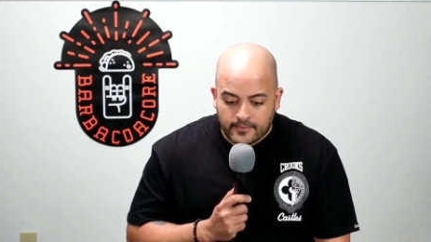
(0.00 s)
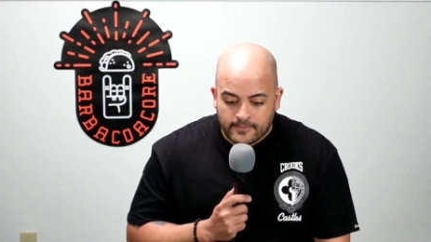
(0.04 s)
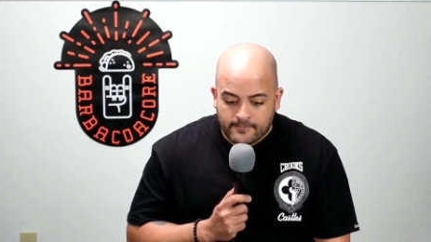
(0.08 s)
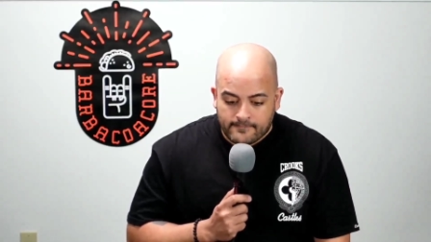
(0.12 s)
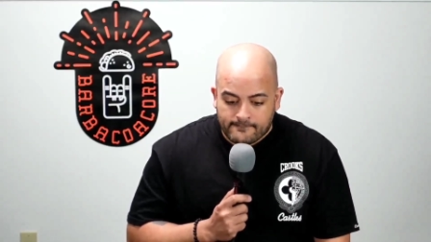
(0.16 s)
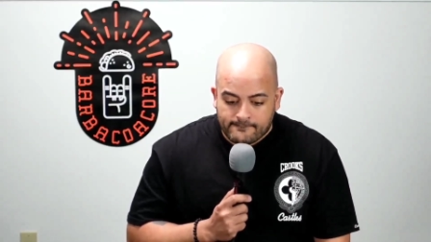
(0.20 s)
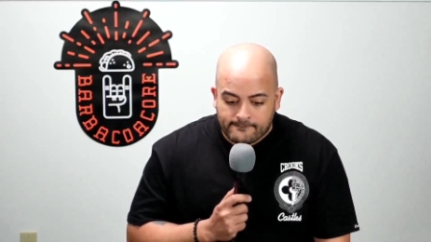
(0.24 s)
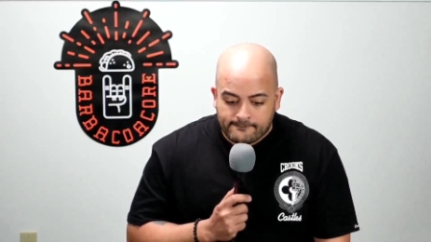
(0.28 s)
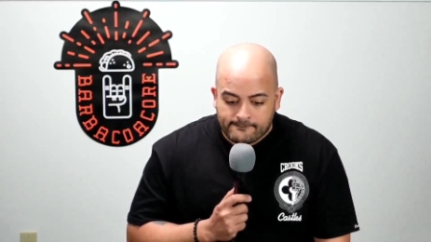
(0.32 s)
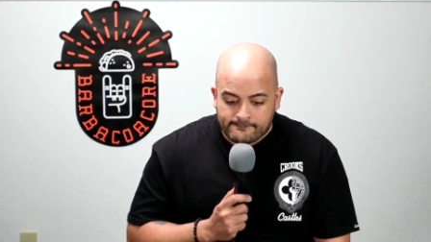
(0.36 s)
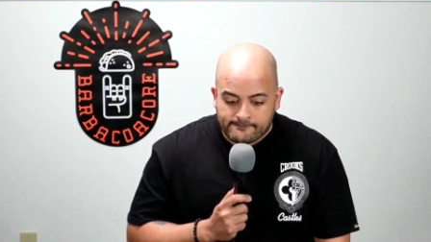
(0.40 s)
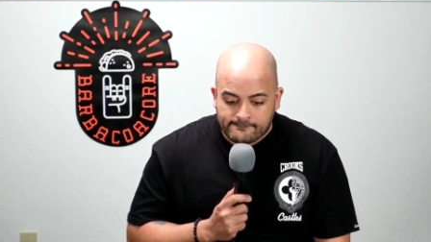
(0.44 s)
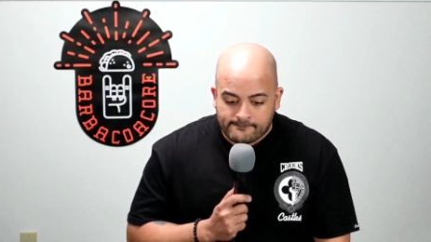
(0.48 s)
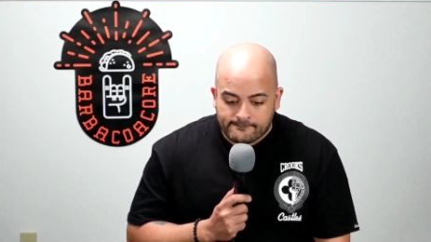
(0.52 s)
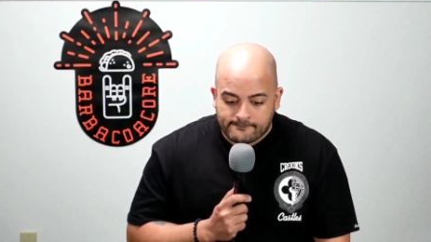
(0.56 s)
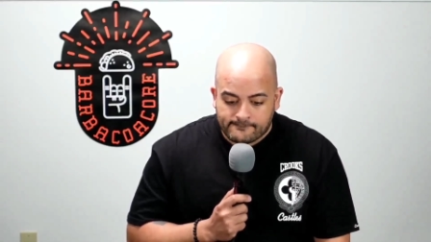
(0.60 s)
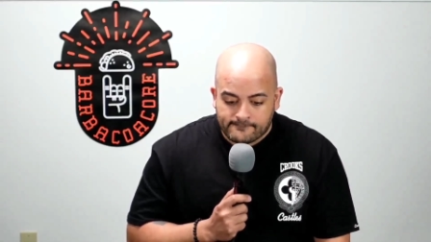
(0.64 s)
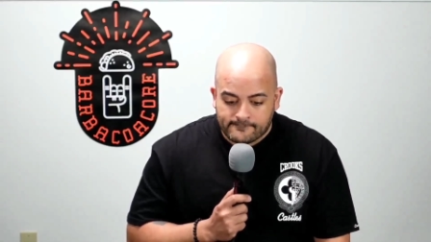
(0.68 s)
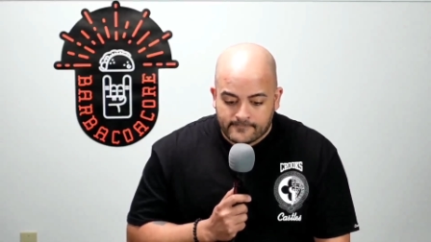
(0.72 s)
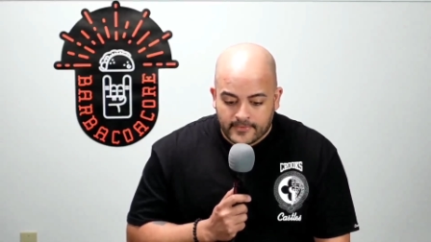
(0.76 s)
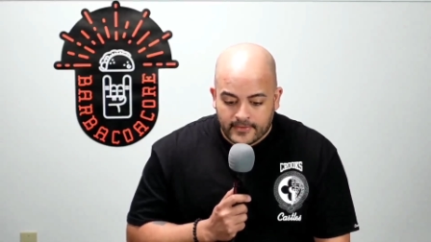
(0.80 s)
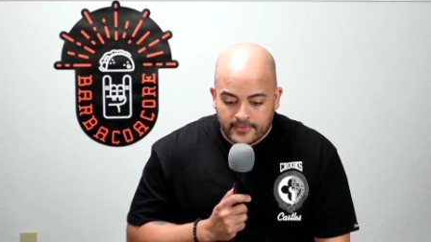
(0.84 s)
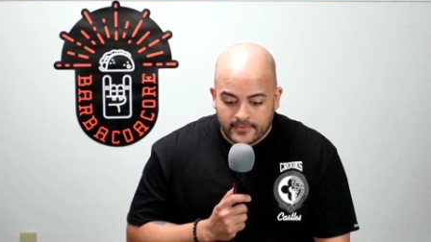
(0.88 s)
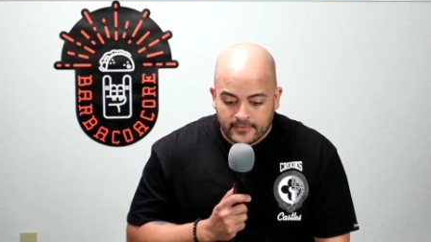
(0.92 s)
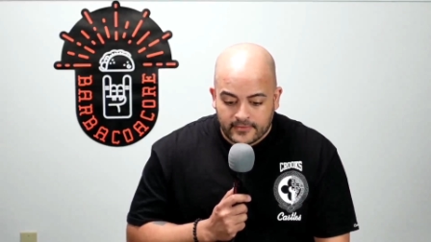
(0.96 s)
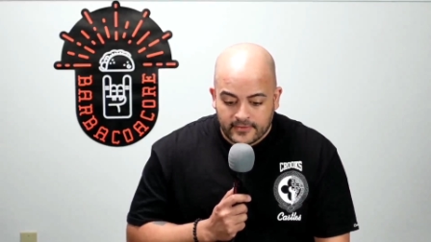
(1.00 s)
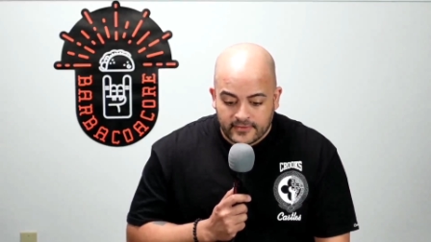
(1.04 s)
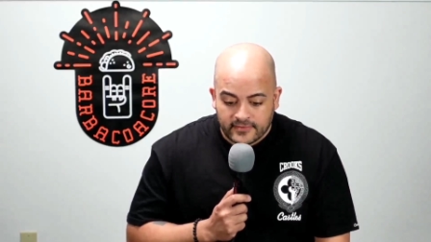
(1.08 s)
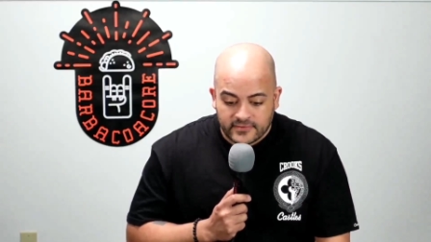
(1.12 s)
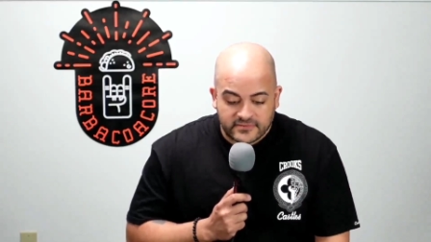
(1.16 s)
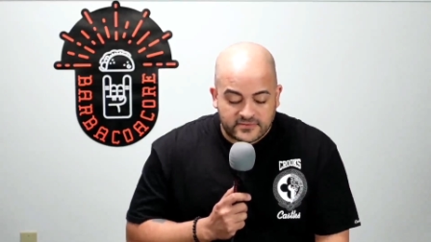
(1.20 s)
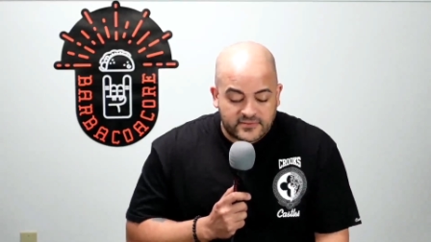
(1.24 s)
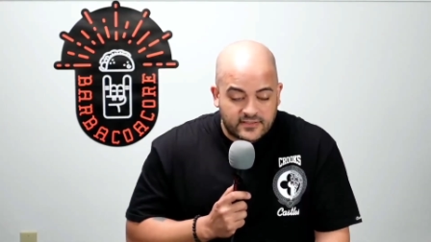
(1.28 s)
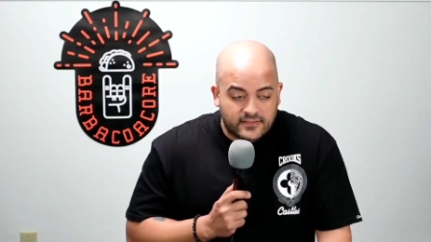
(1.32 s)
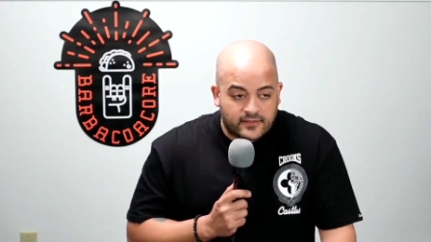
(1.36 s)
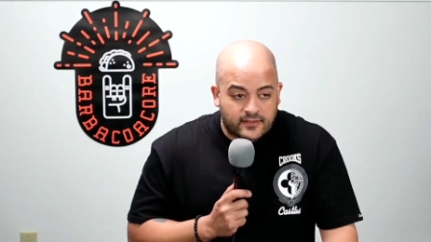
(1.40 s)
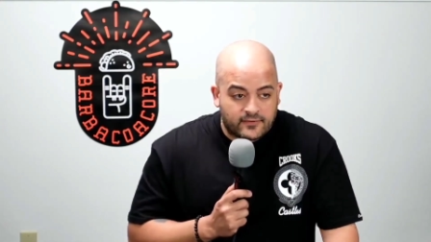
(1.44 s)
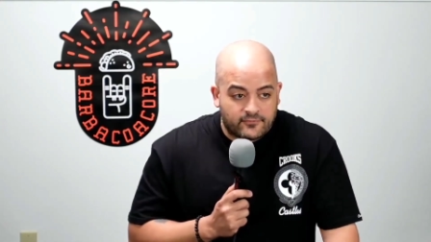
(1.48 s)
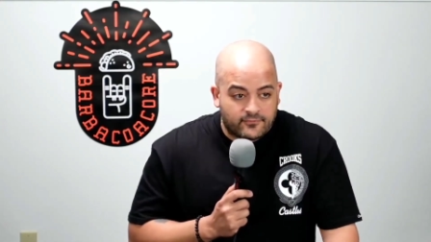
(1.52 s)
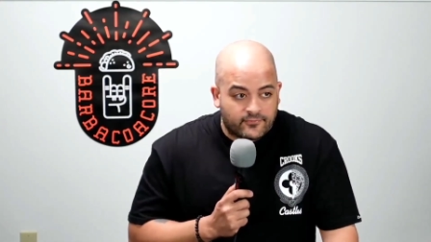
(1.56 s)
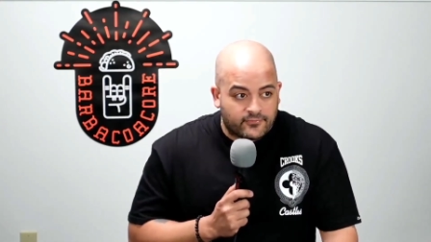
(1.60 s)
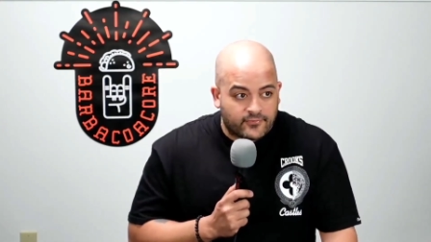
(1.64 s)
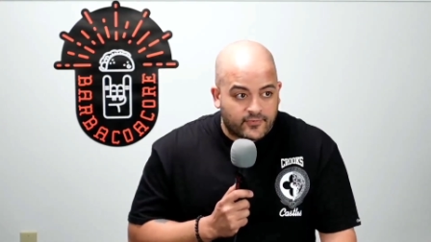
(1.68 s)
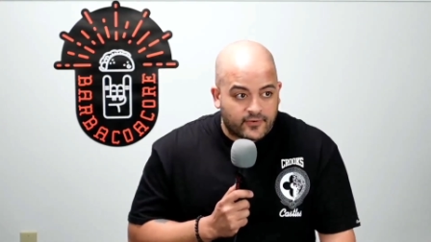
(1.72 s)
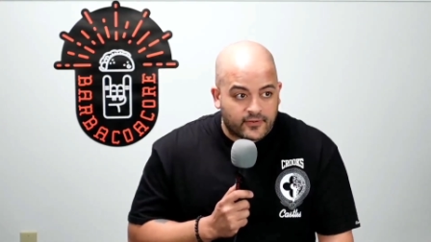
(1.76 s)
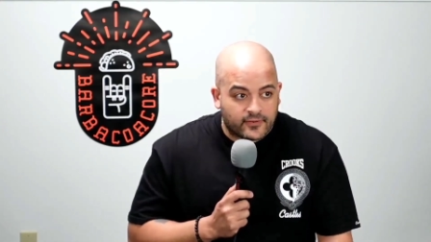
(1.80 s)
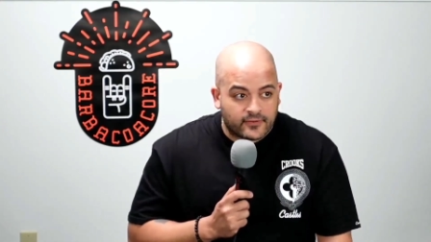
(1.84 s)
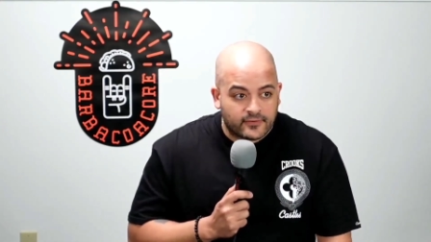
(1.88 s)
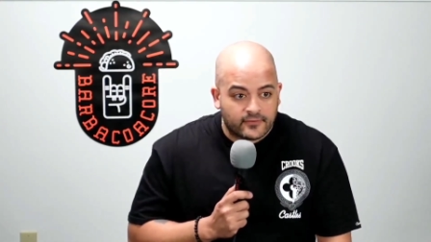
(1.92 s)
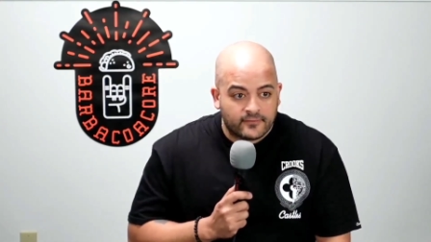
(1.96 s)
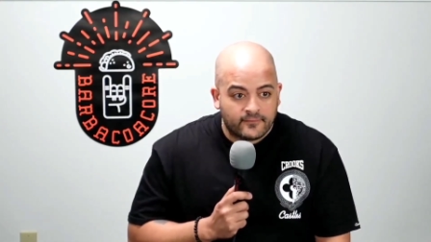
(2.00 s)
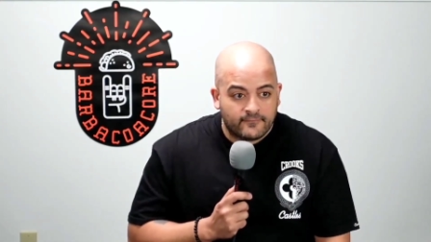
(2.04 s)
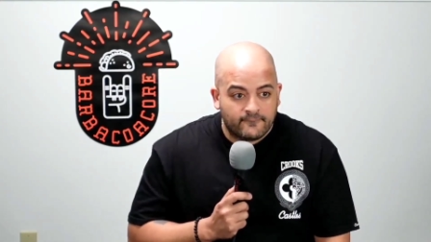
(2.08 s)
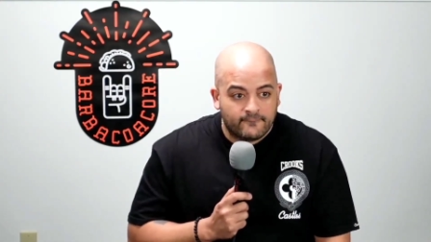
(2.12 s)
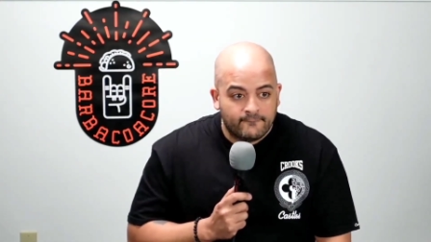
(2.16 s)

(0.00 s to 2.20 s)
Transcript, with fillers: it? They, they just didn't give a fuck.